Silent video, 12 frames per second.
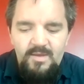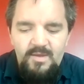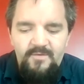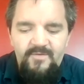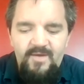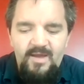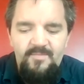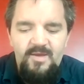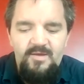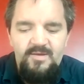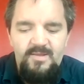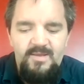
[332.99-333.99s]
you've got to be
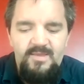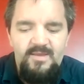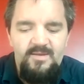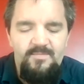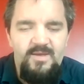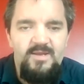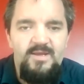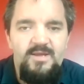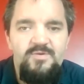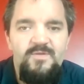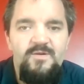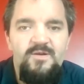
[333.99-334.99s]
able to listen and be in
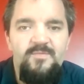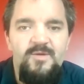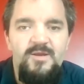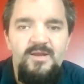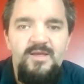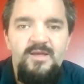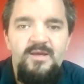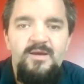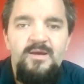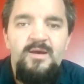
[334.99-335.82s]
touch with your community.